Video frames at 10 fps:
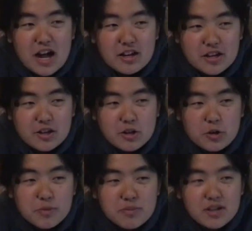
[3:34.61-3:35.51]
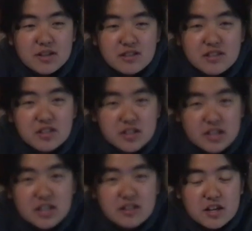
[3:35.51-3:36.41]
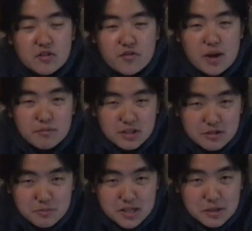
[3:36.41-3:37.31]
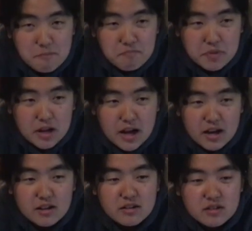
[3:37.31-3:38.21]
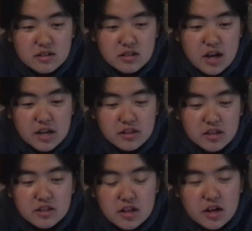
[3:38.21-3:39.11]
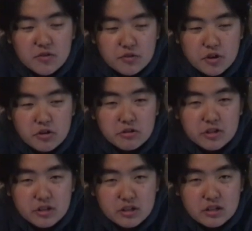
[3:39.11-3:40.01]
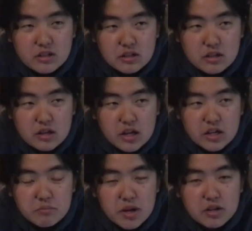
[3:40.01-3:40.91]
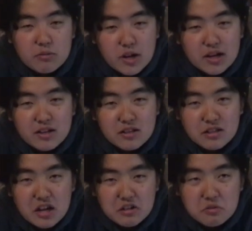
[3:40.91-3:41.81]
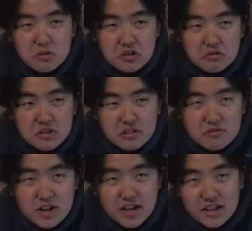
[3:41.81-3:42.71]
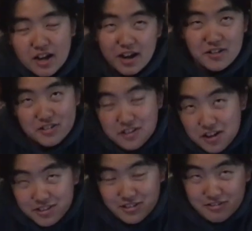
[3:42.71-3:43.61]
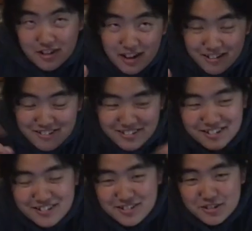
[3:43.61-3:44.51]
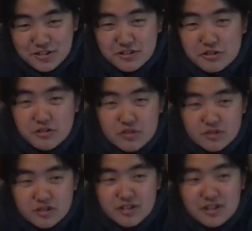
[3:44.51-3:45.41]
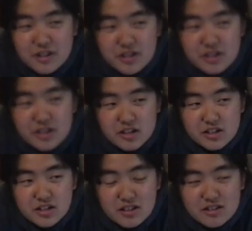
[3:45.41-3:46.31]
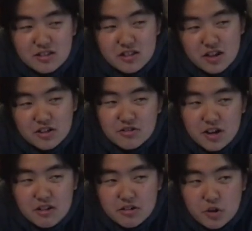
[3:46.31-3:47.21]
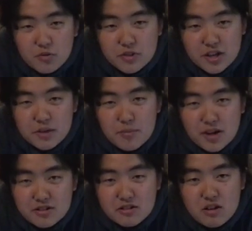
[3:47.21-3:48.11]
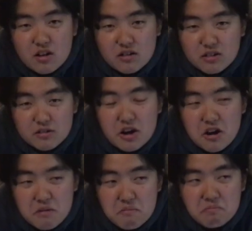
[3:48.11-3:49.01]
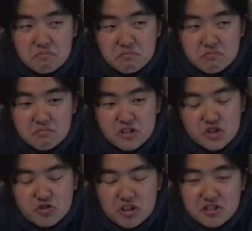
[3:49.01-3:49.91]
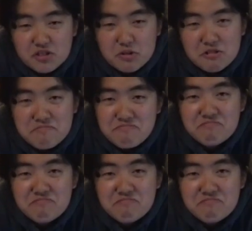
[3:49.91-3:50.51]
I like Cloyne because it's like a family to me, and I think that I have grown in many ways, and is one of the reason why I also got this crown. So whoever gets the next crown, hopefully I can pass along um, these traits as well.